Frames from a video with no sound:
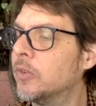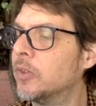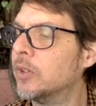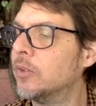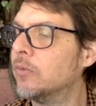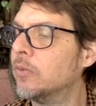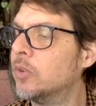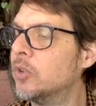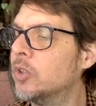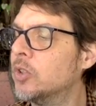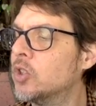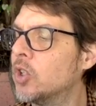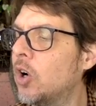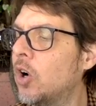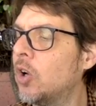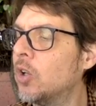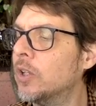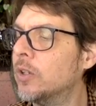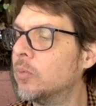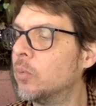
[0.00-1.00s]
converge
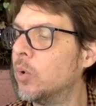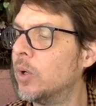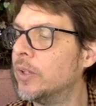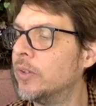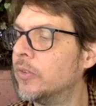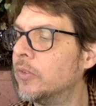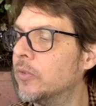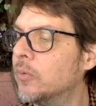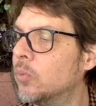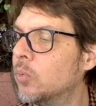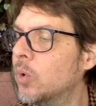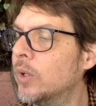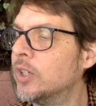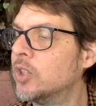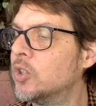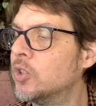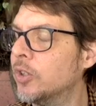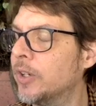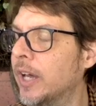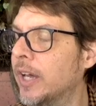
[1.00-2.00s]
all at once, what
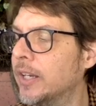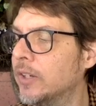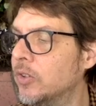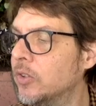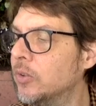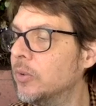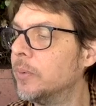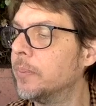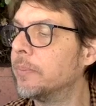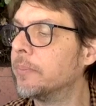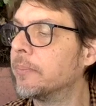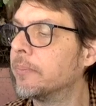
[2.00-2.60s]
should I do?"